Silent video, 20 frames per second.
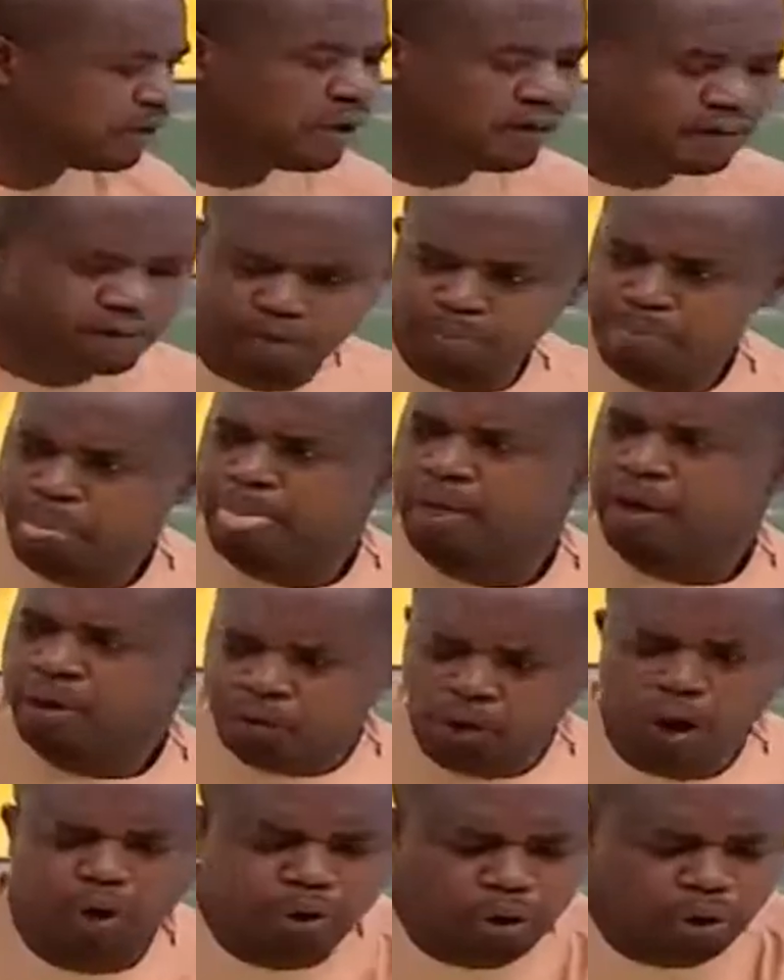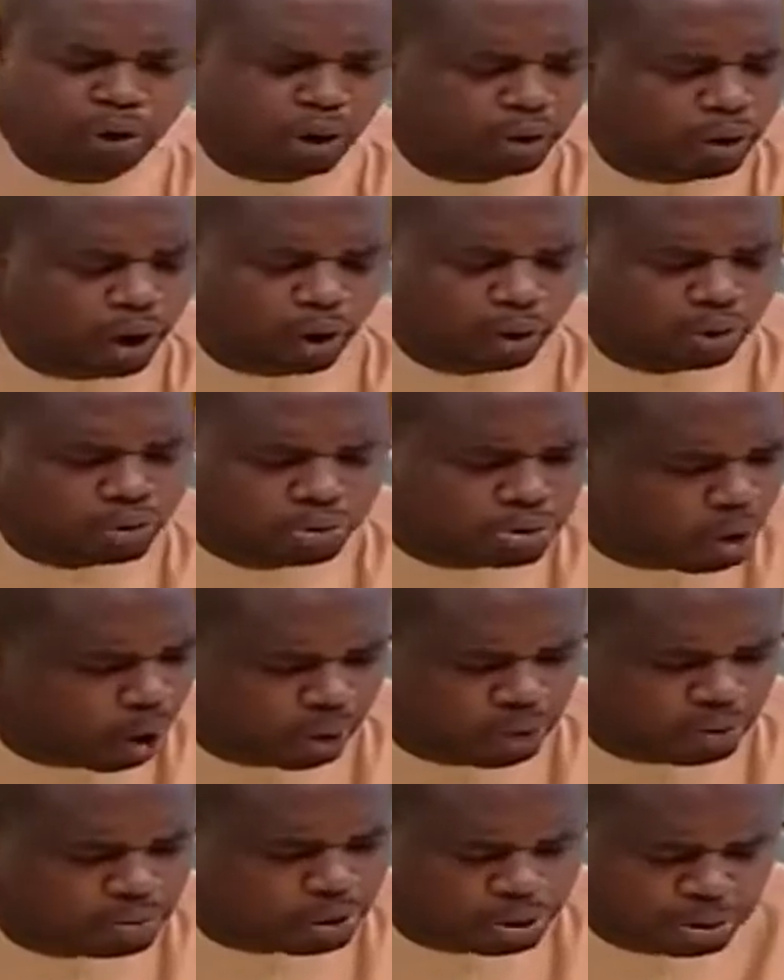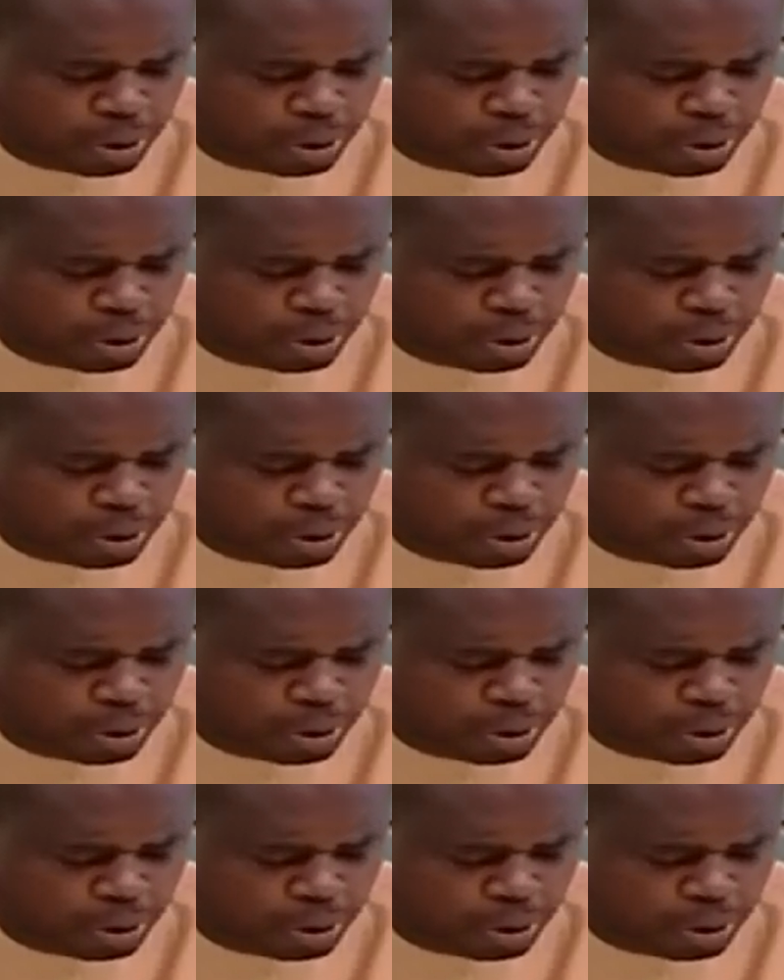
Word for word: that is that why no, no, no, no, somebody no, is also not no.